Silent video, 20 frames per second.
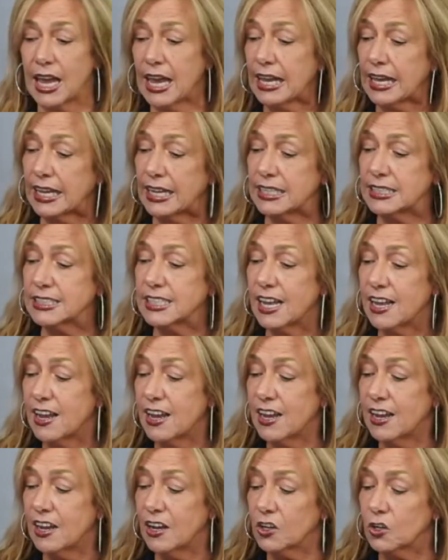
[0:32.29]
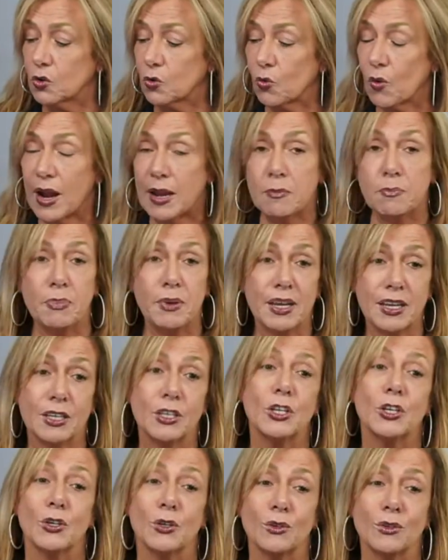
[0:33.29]
And great big
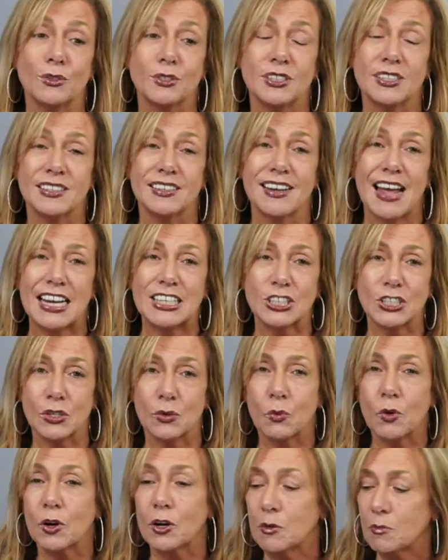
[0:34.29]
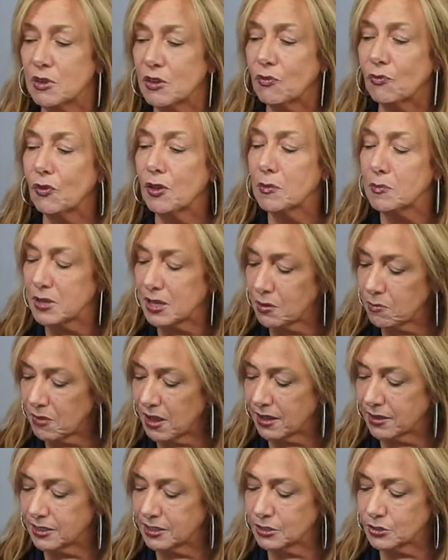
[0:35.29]
news, and actually we're going to be filming
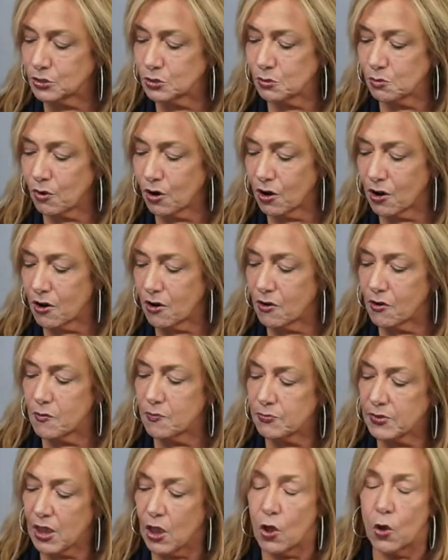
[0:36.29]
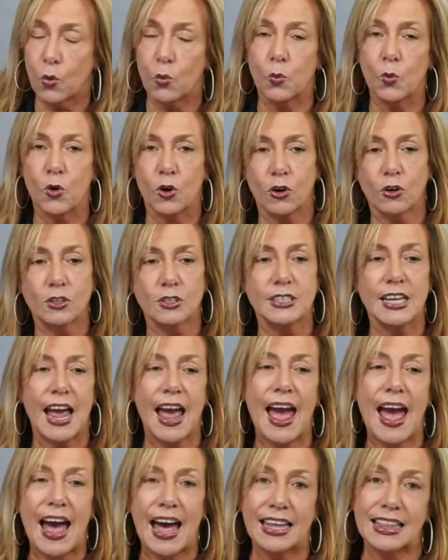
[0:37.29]
about it tomorrow. World
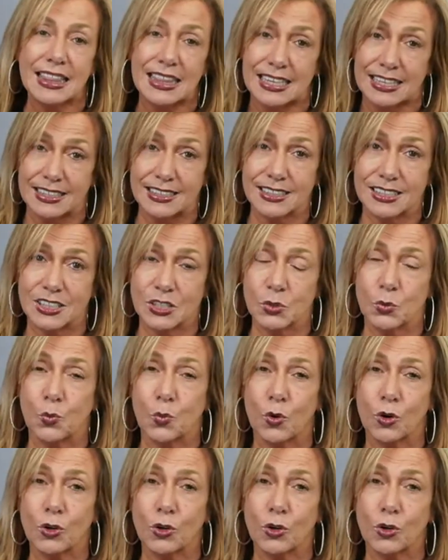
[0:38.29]
Atlas